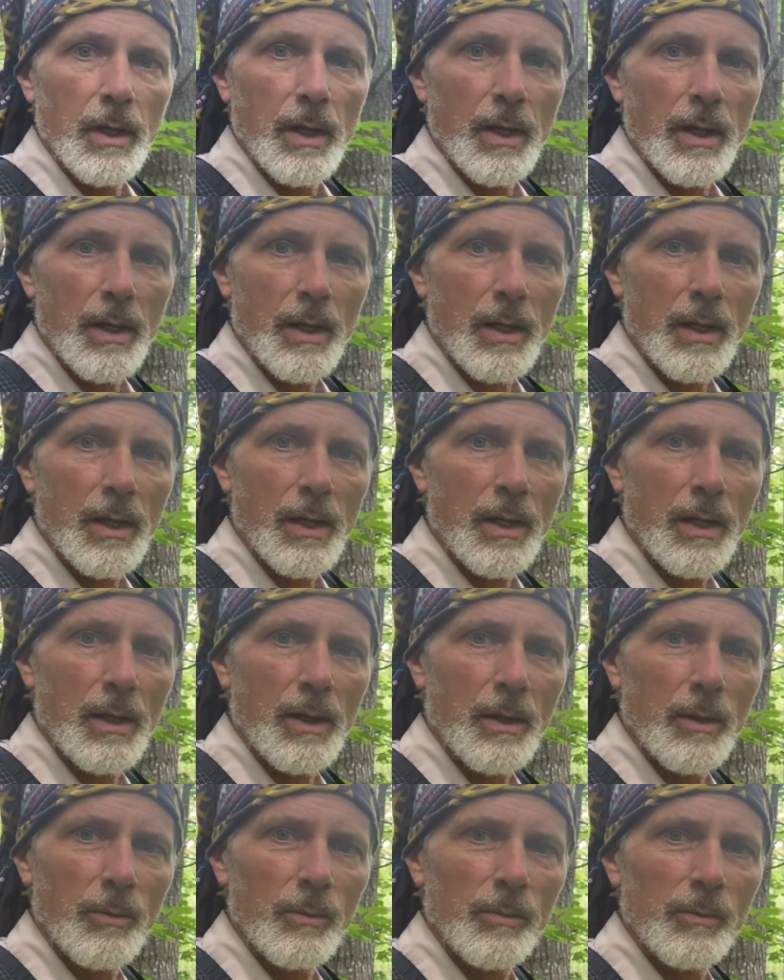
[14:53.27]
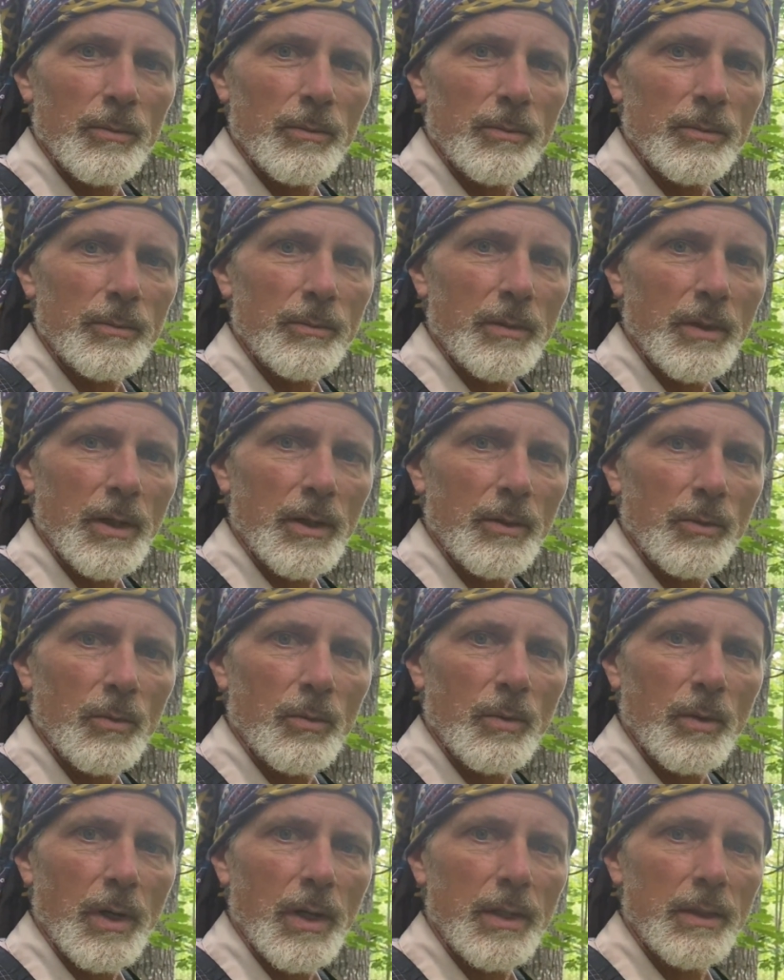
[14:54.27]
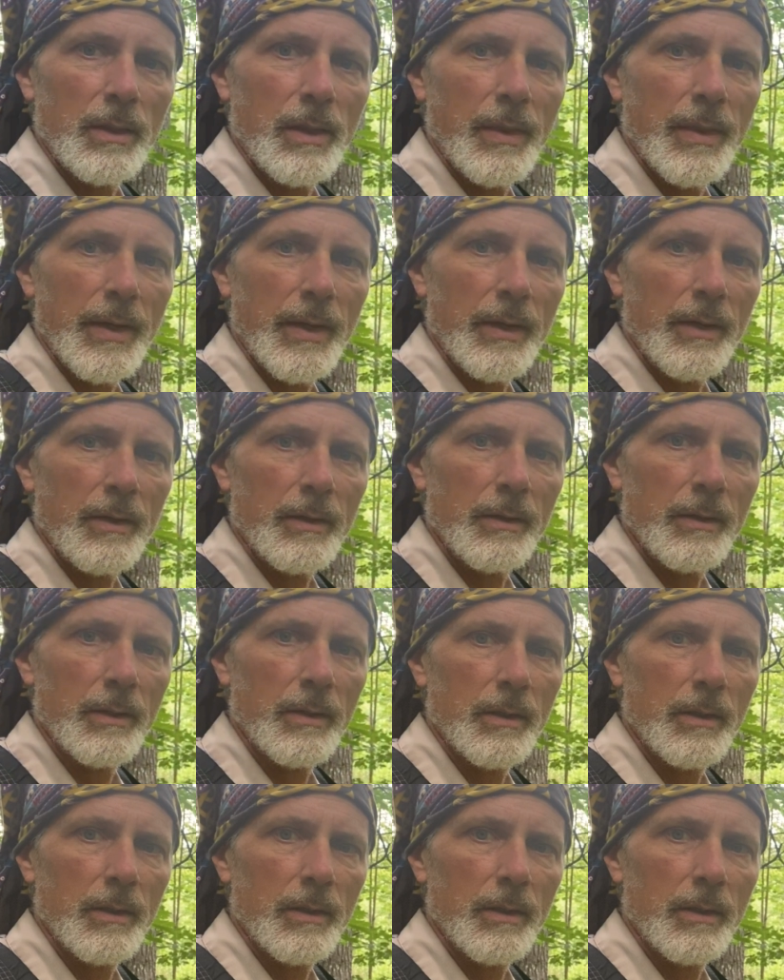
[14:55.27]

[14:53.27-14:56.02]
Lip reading: kind of right there.